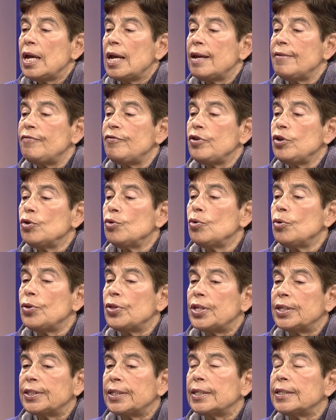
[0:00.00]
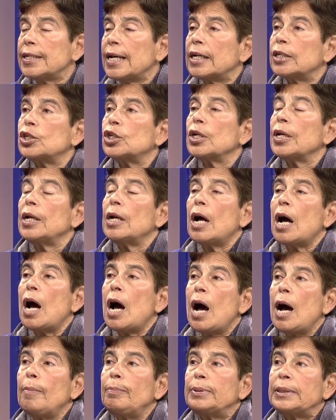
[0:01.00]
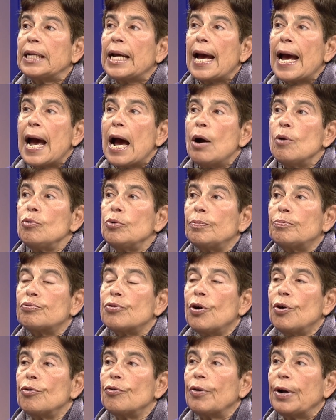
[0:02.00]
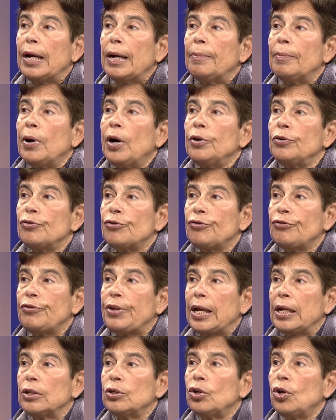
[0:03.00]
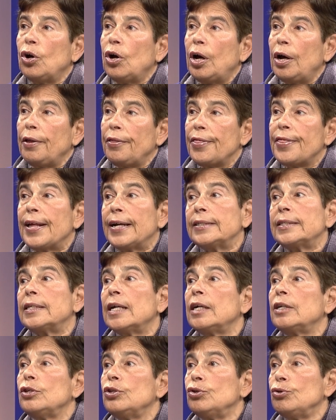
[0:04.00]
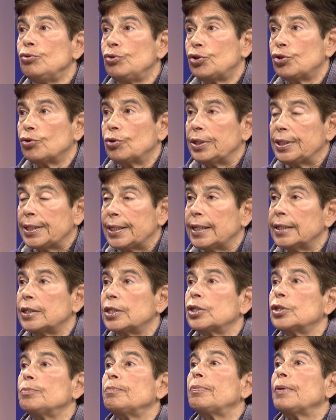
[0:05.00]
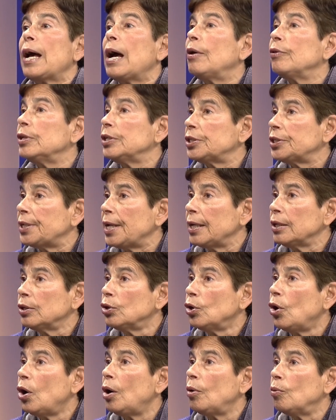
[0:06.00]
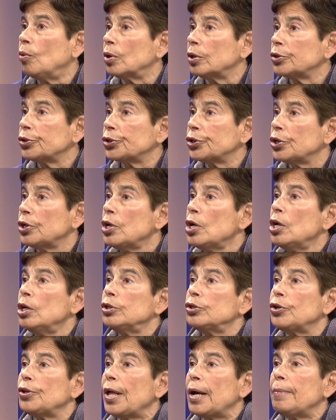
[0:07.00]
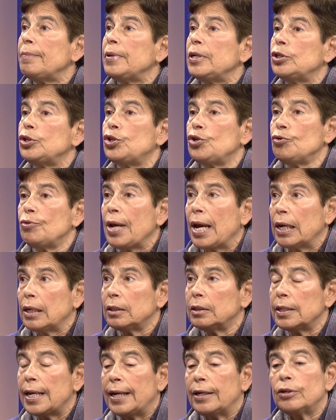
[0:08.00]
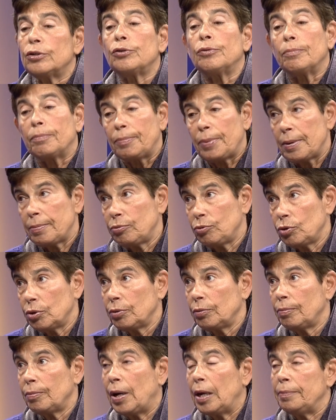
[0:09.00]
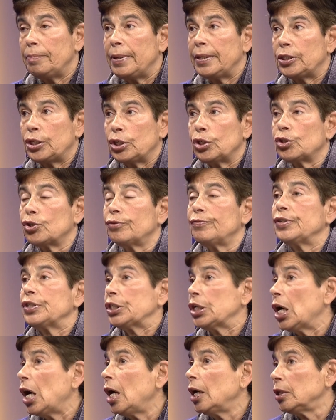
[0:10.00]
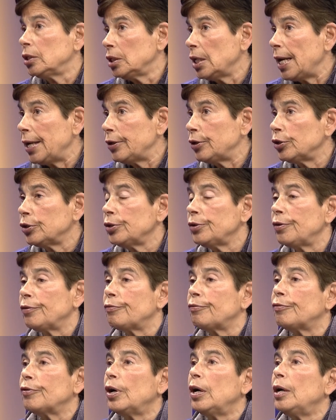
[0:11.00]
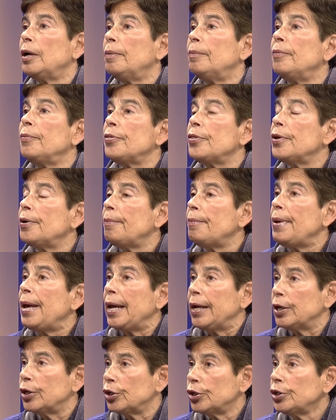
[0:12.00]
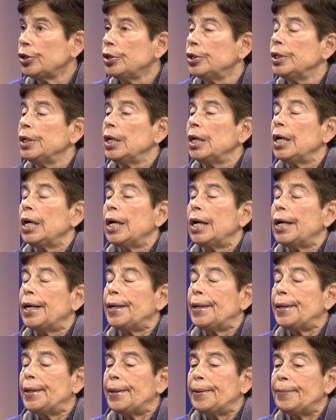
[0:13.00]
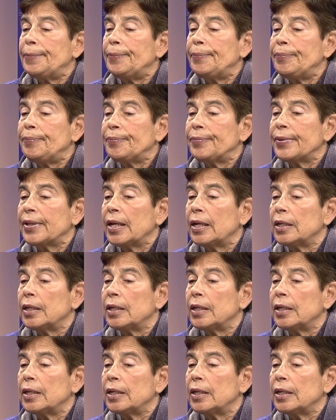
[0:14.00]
this is actually an opt-out program under state law. That's not Newton's choice. That's how the state law works. So that means you get a letter. People on basic service got a letter from the mayor earlier